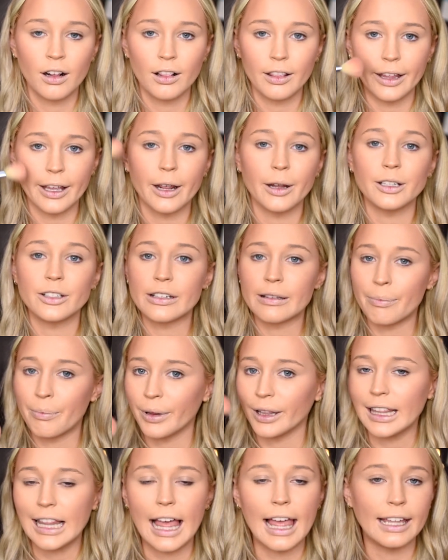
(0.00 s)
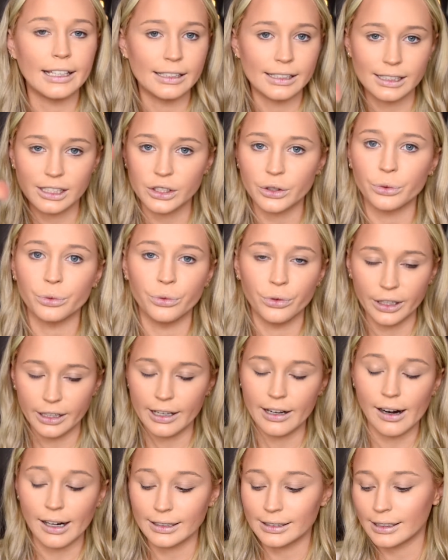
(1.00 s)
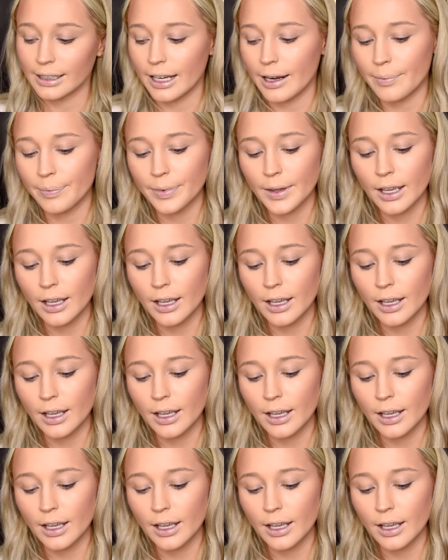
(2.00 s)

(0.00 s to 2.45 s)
like it just blends really nicely.